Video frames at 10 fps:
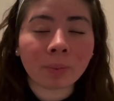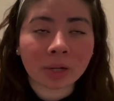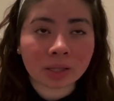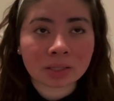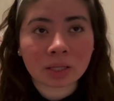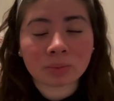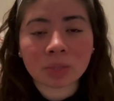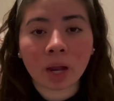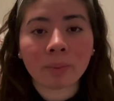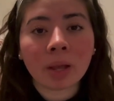But at the same
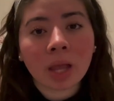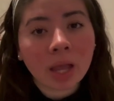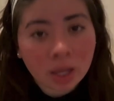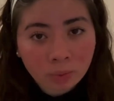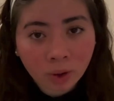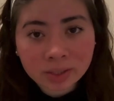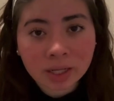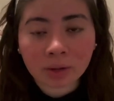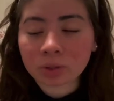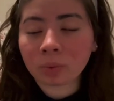time, it worked
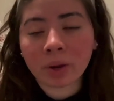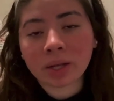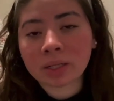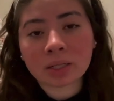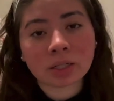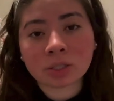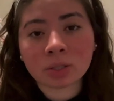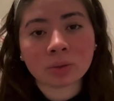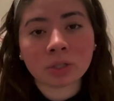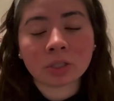out the way it needed
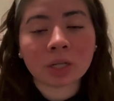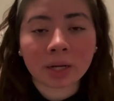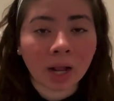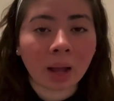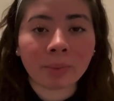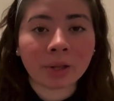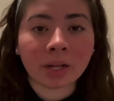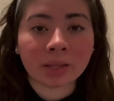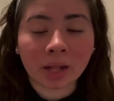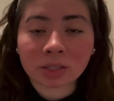to. It didn't happen,
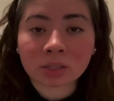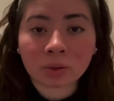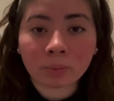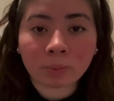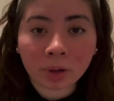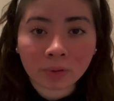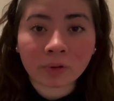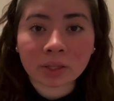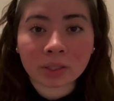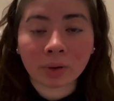and that's
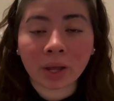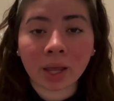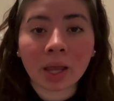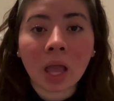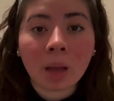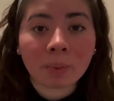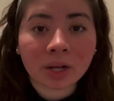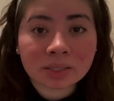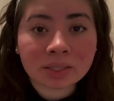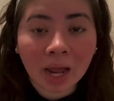perfectly okay
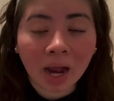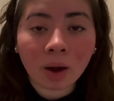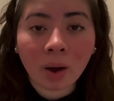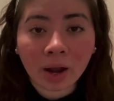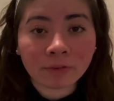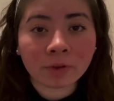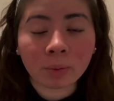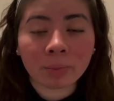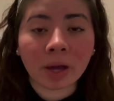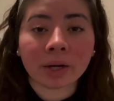because now I feel
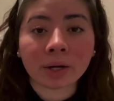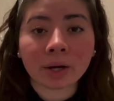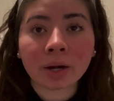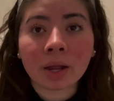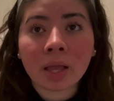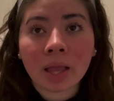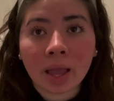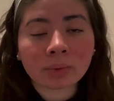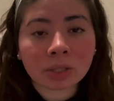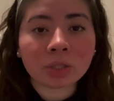better.
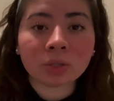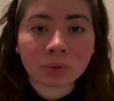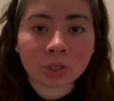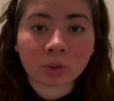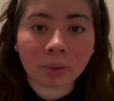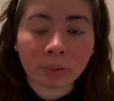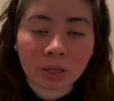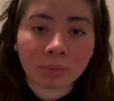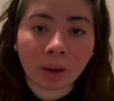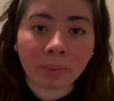I really do enjoy
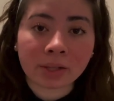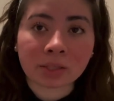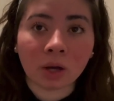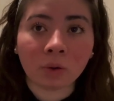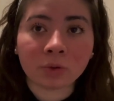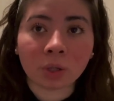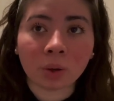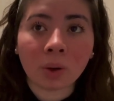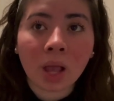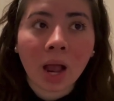being by myself.
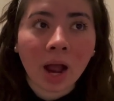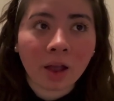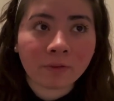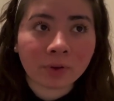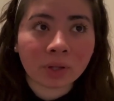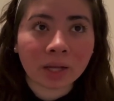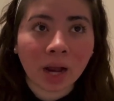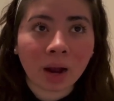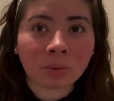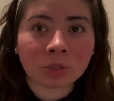So I feel like
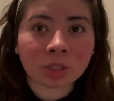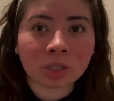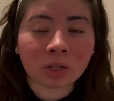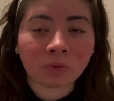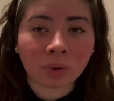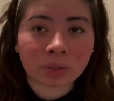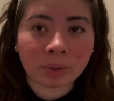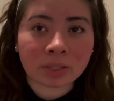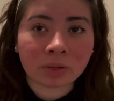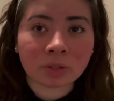I was just gonna force
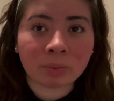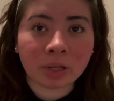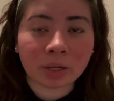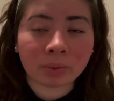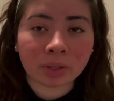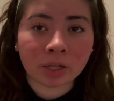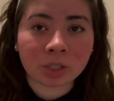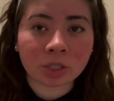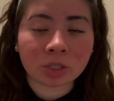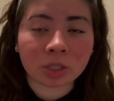myself to be in a
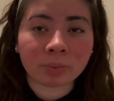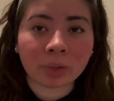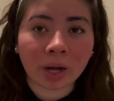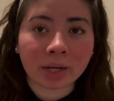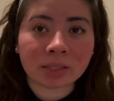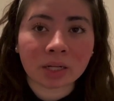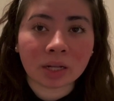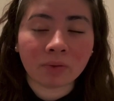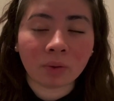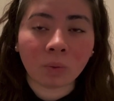relationship that I didn't
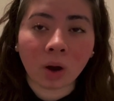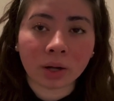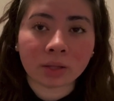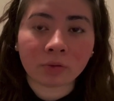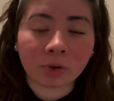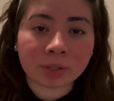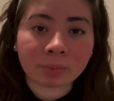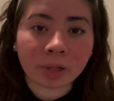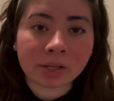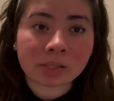even want in the first
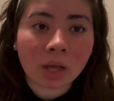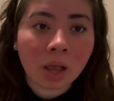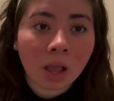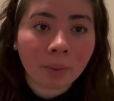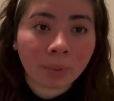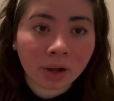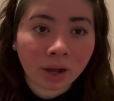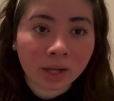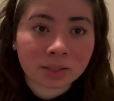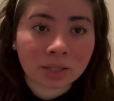place
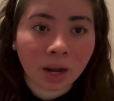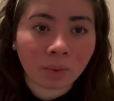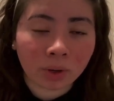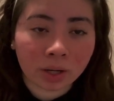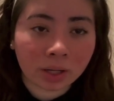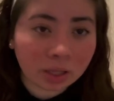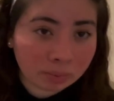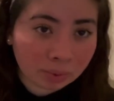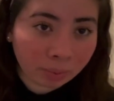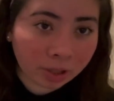because I wanted to
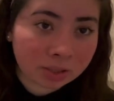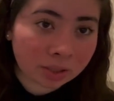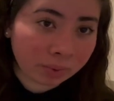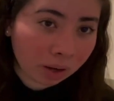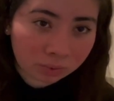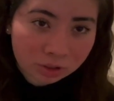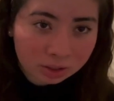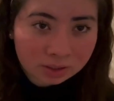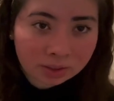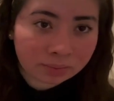keep the person around,
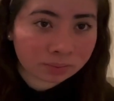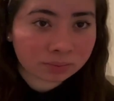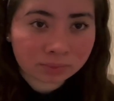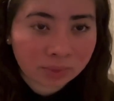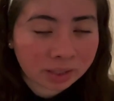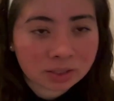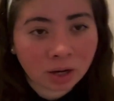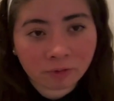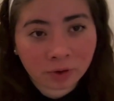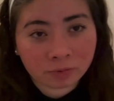that's
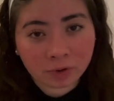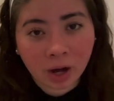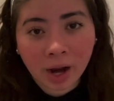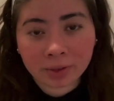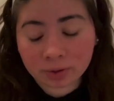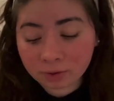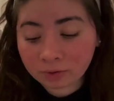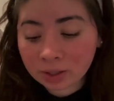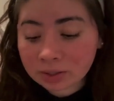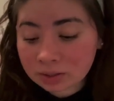not fun for either of
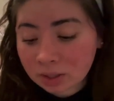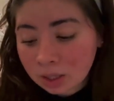us.